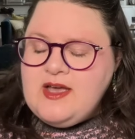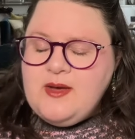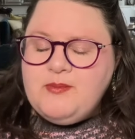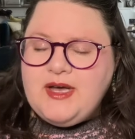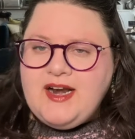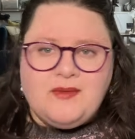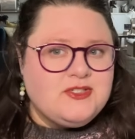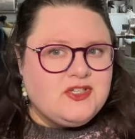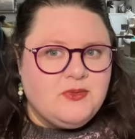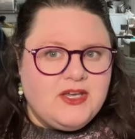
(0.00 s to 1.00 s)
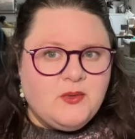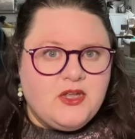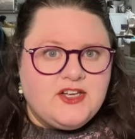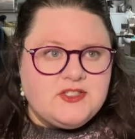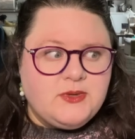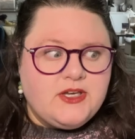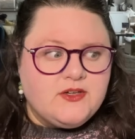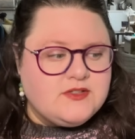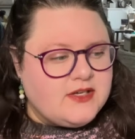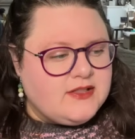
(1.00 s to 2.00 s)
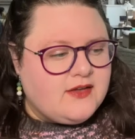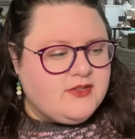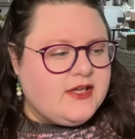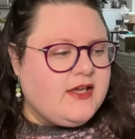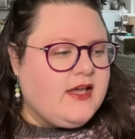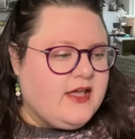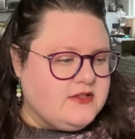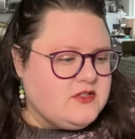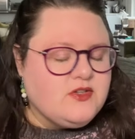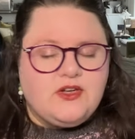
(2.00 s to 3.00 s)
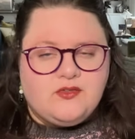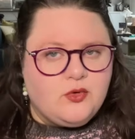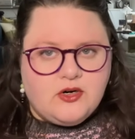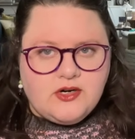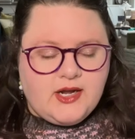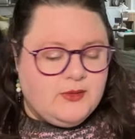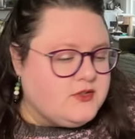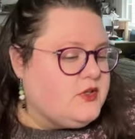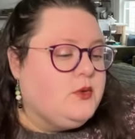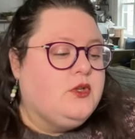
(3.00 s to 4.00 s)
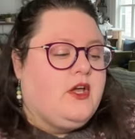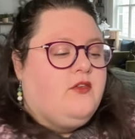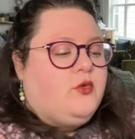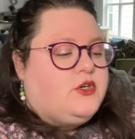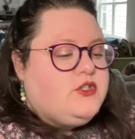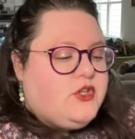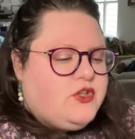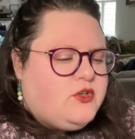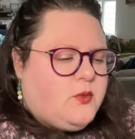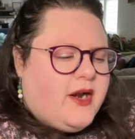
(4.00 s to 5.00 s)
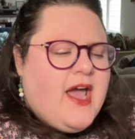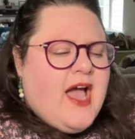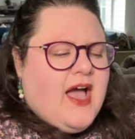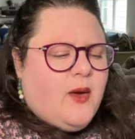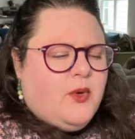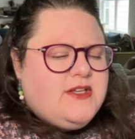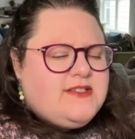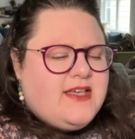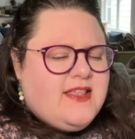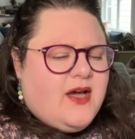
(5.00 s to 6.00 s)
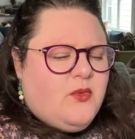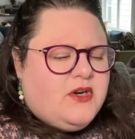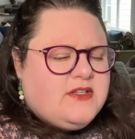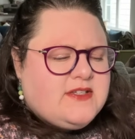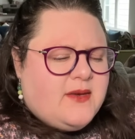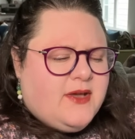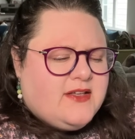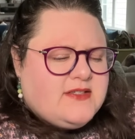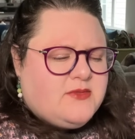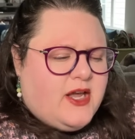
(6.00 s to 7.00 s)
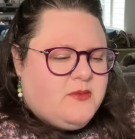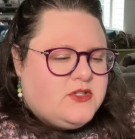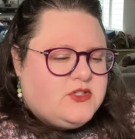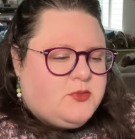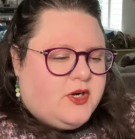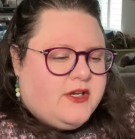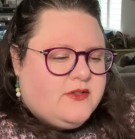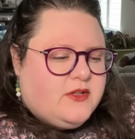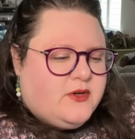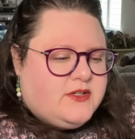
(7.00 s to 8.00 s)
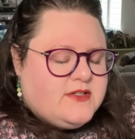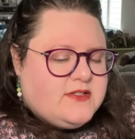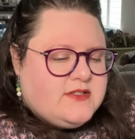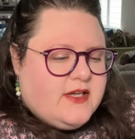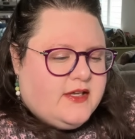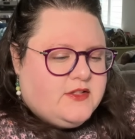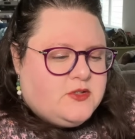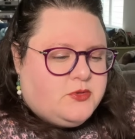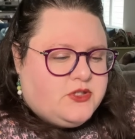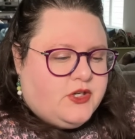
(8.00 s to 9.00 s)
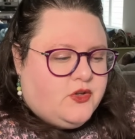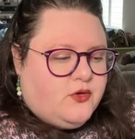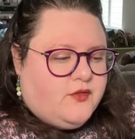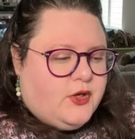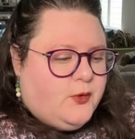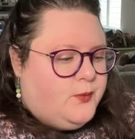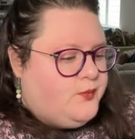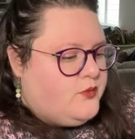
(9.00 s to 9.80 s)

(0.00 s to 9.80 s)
but I'm assuming it will also be cozy and lovely, and so therefore I'm also looking forward to the third one. I want to say that one is coming out sometime in the spring, though it doesn't say in this particular view.